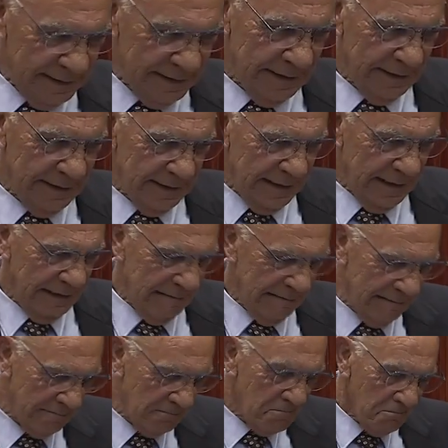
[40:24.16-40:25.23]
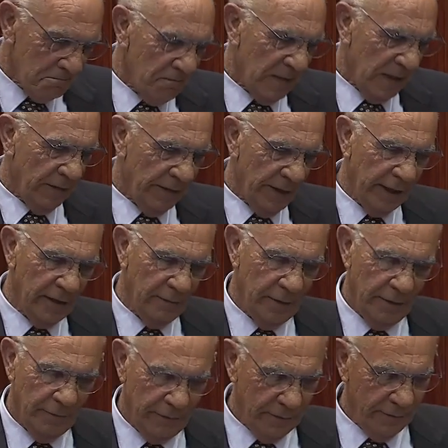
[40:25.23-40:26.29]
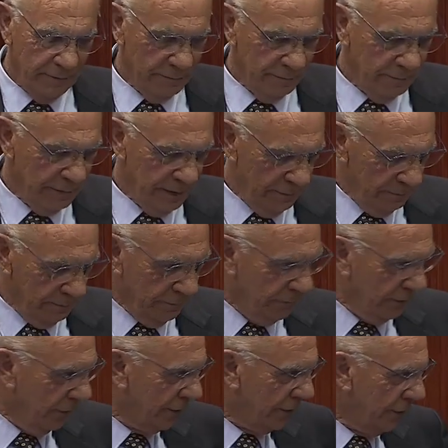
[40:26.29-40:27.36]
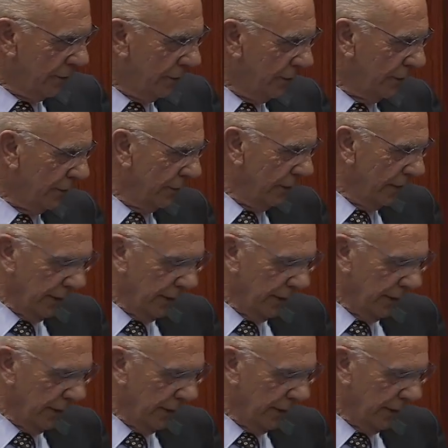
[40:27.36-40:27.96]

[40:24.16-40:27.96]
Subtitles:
said, they were thanking me for the assistance during the